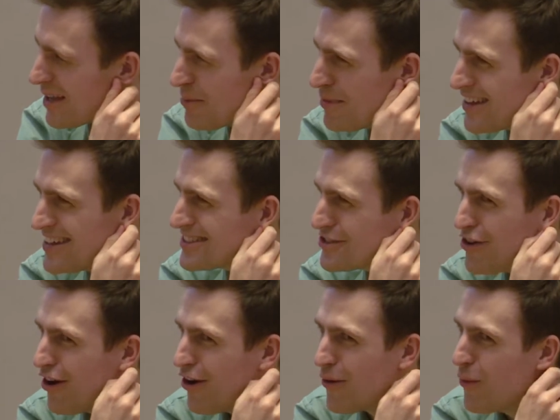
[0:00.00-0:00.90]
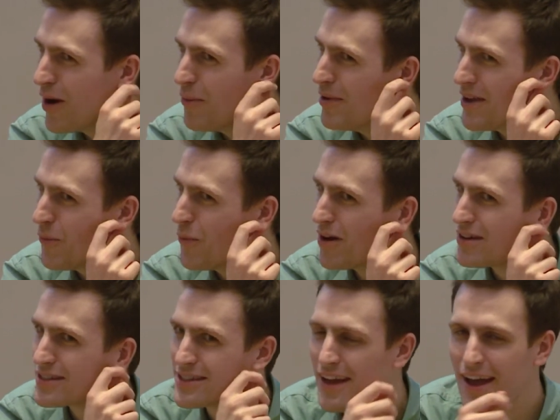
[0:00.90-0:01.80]
But that's not how well-being
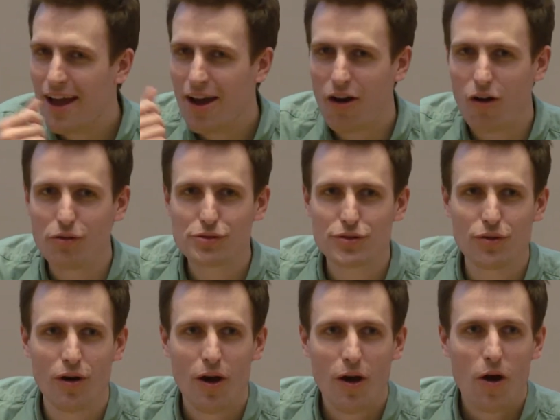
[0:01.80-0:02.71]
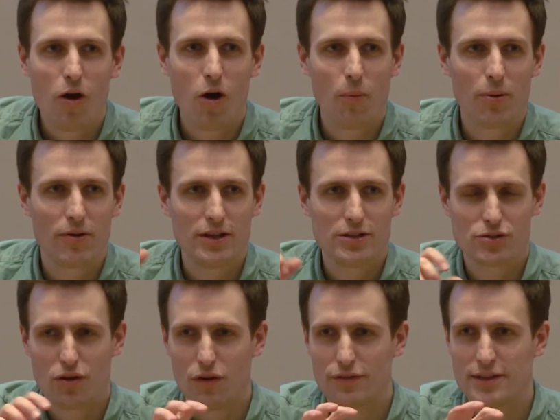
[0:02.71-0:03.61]
works. It also operates
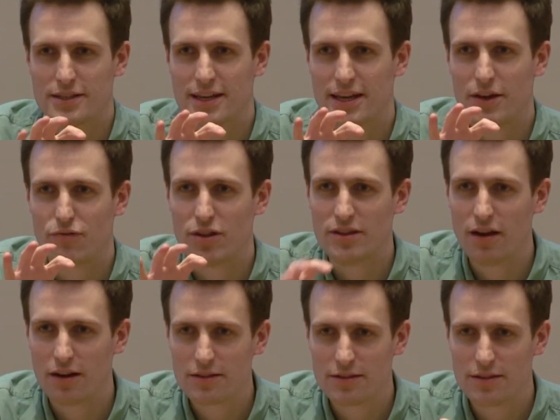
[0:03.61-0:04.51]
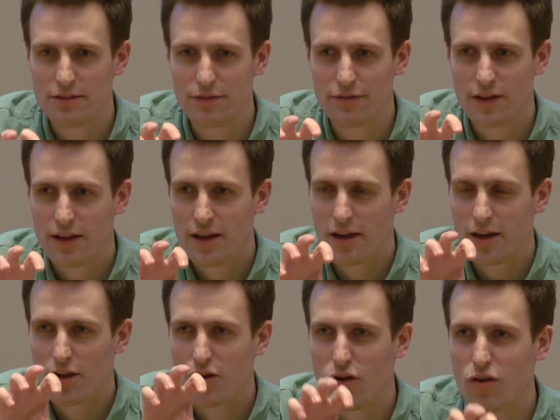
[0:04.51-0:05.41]
off this kind of reductive
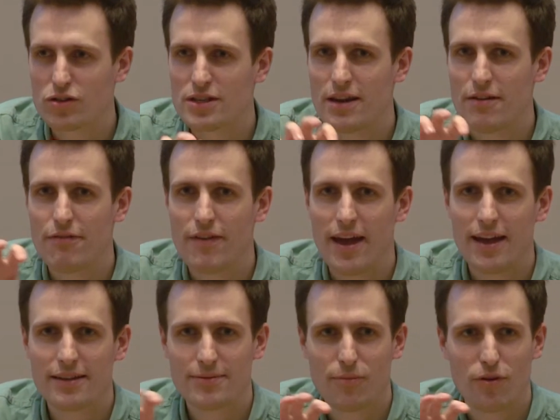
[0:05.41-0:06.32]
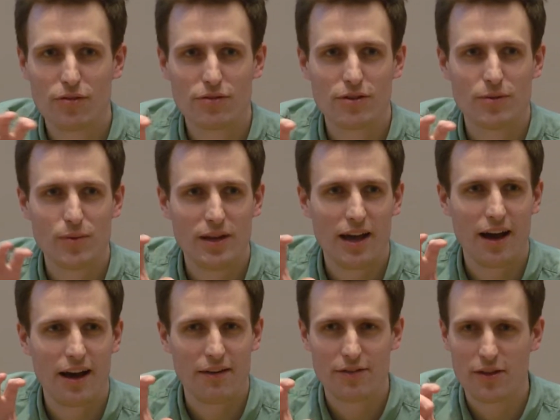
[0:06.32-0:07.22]
cause and effect model that we
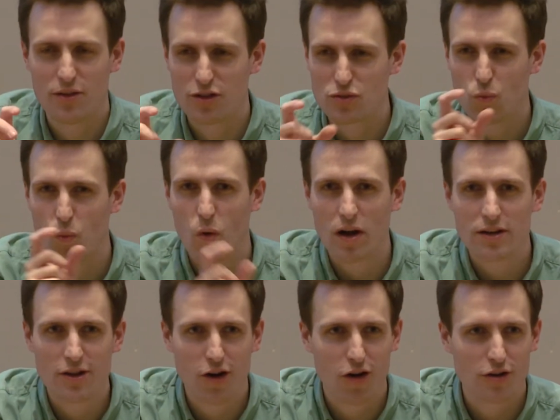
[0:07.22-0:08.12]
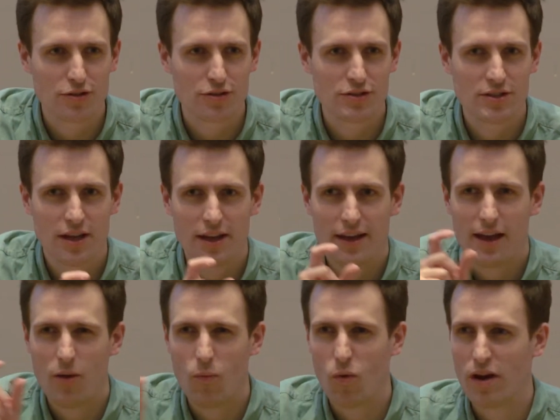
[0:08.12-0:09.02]
have, that there's one cause
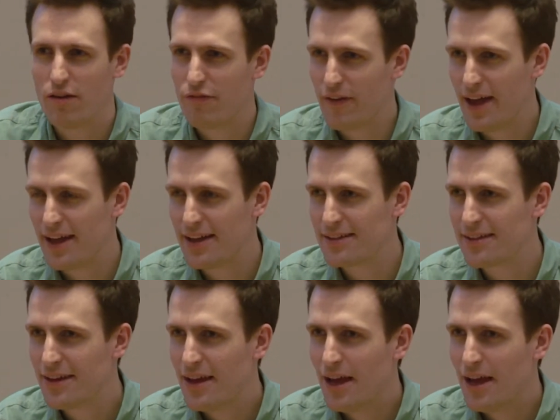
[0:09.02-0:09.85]
and one effect.